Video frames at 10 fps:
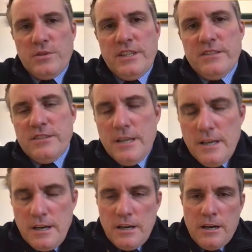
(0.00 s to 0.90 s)
with this
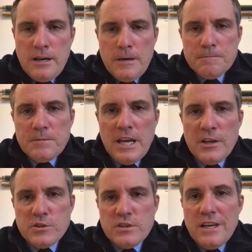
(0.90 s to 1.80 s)

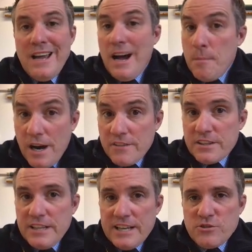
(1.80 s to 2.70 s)
as I'm out of the
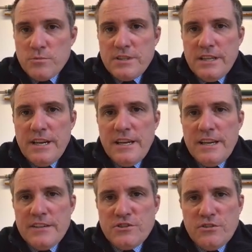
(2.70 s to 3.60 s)
classroom
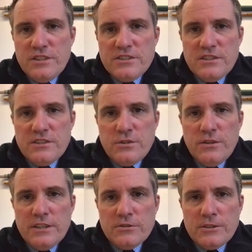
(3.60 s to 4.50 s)
today as you're listening to
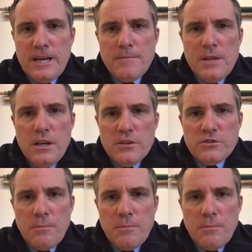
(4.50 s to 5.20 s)
this, okay? So